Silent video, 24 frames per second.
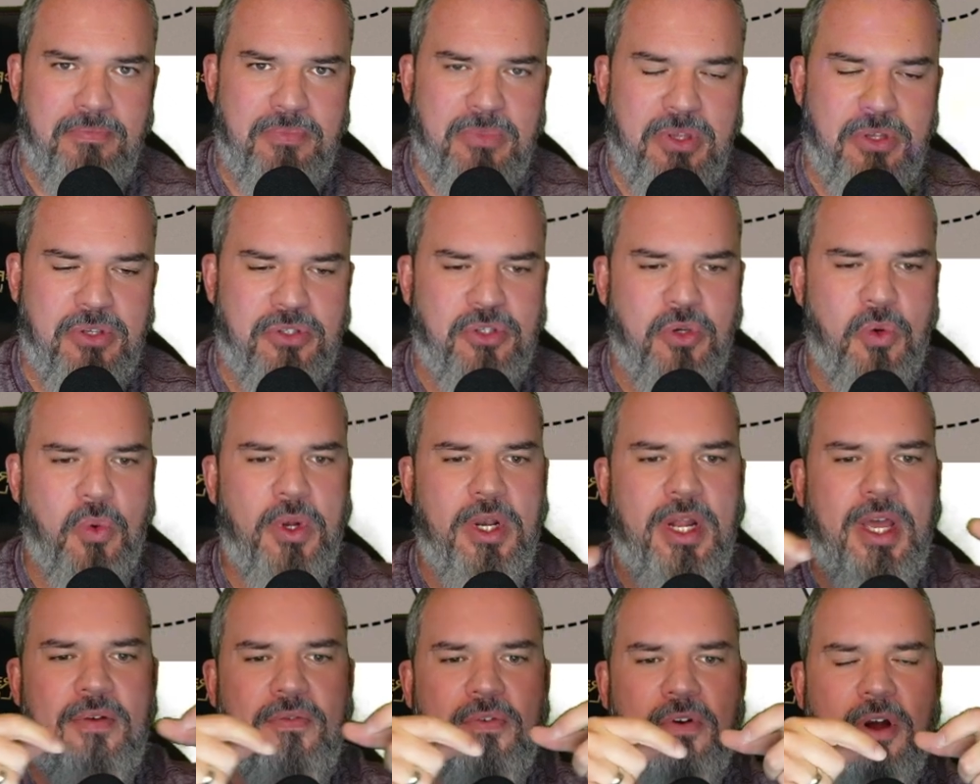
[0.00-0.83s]
So
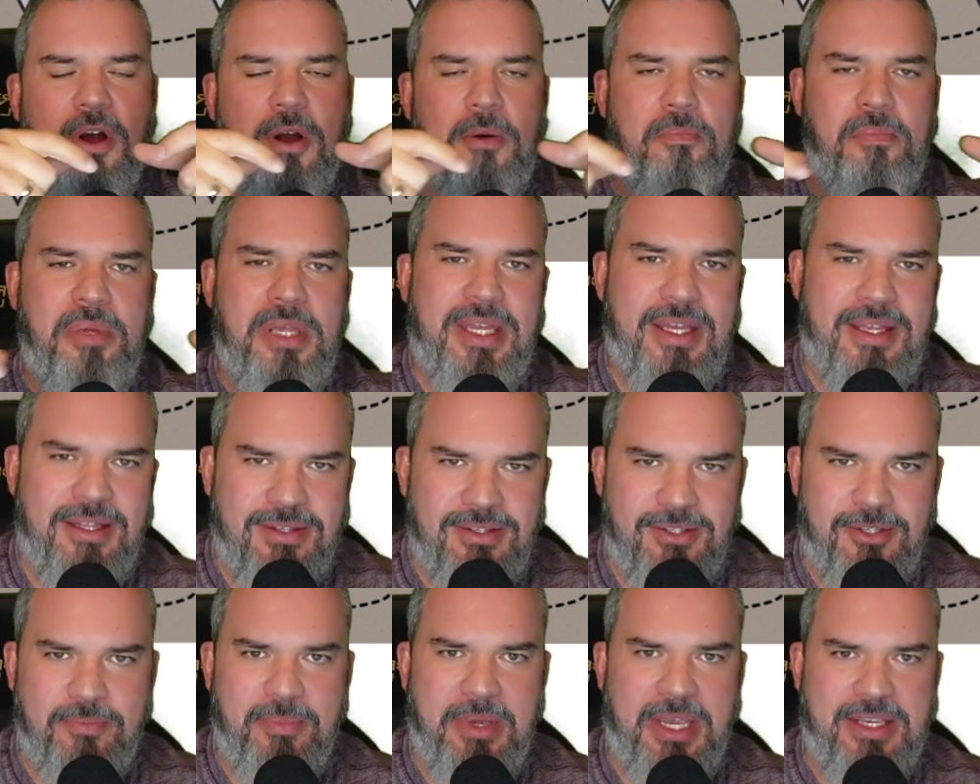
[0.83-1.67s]
whatever our pin
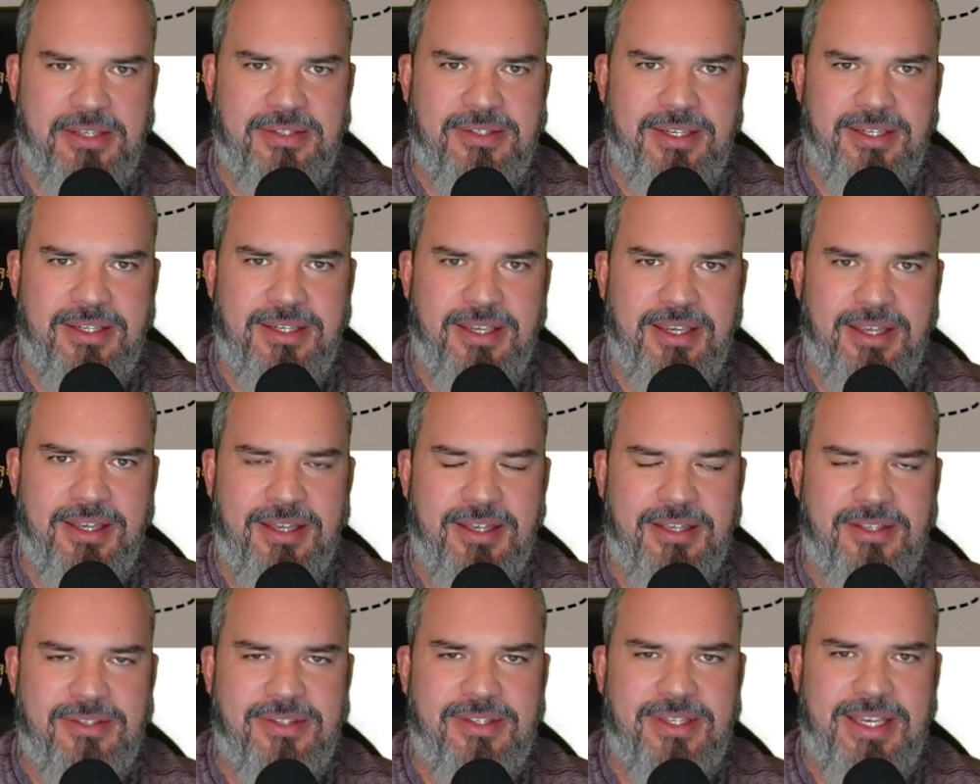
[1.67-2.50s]
spacing
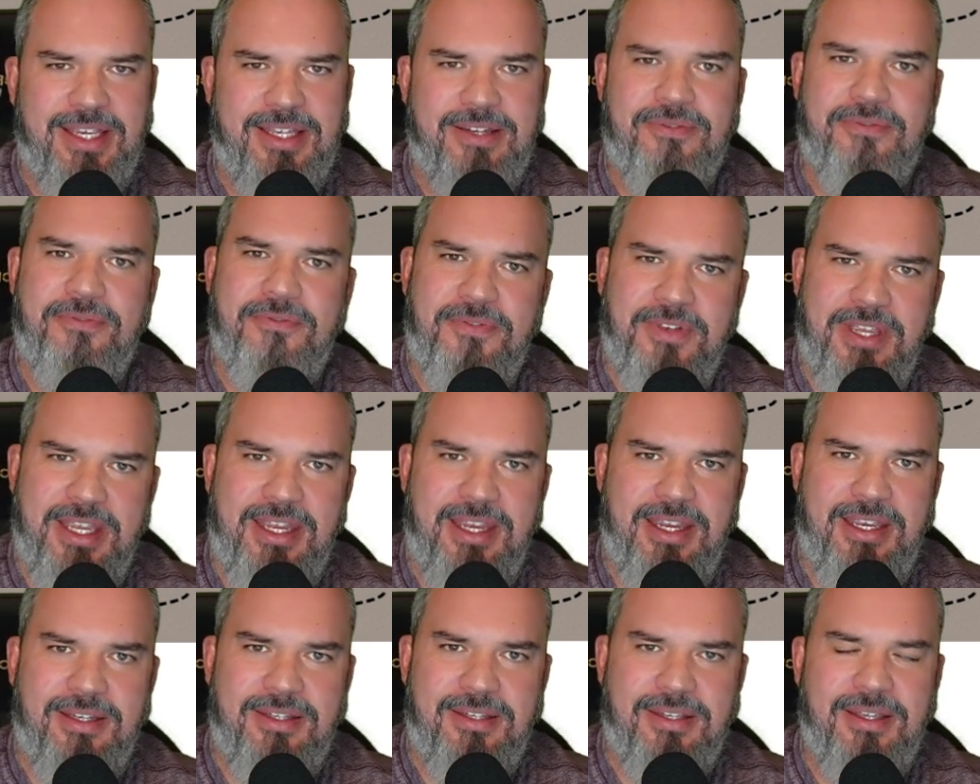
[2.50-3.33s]
is in
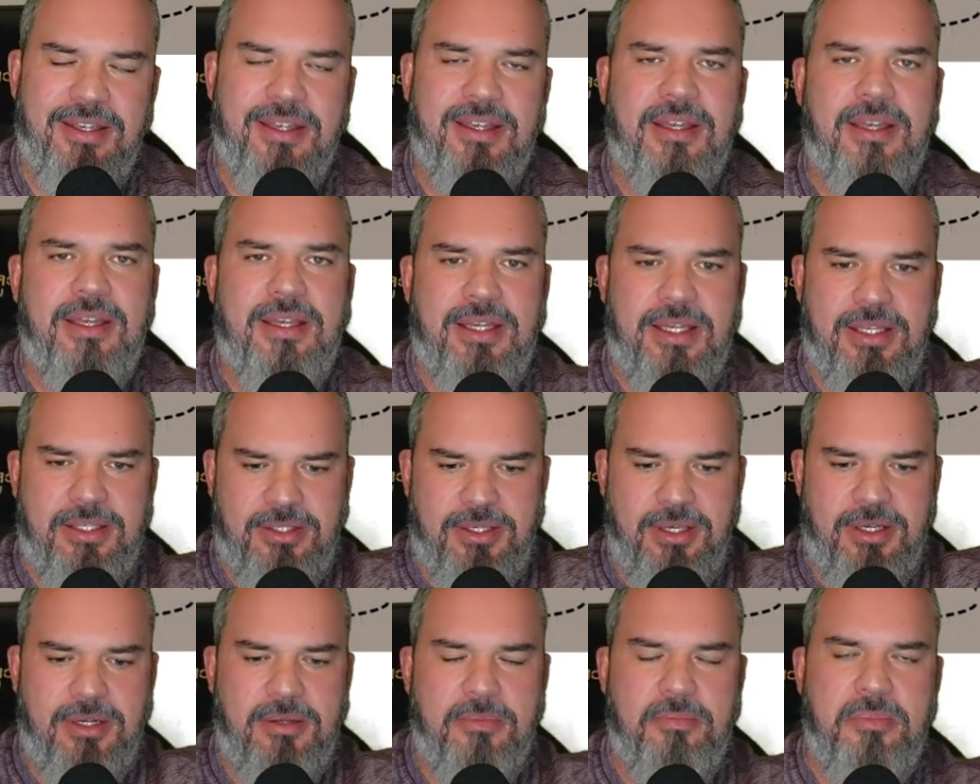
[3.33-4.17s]
feet is going to be